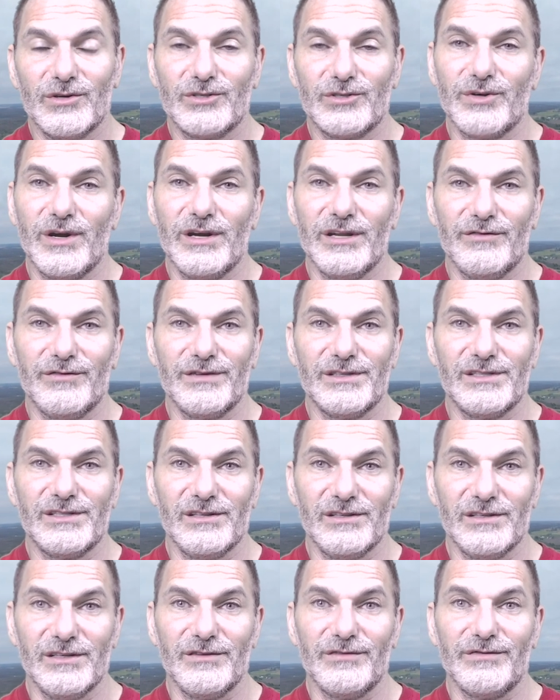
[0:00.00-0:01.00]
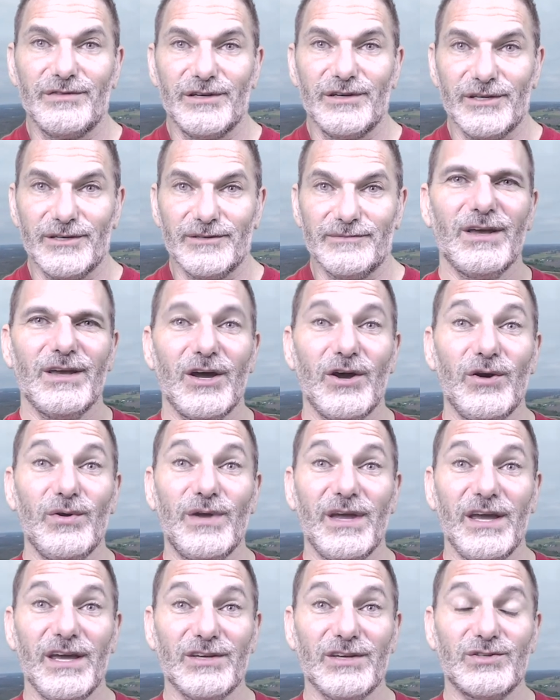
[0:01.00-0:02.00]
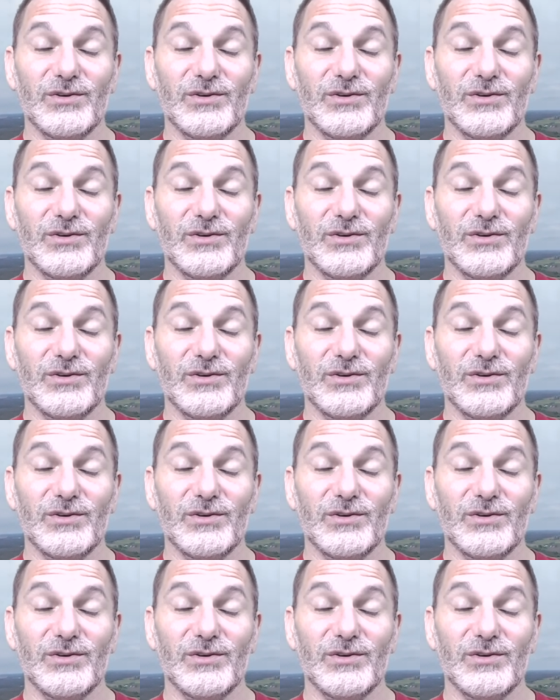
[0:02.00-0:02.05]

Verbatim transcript: or training facility for you. Okay,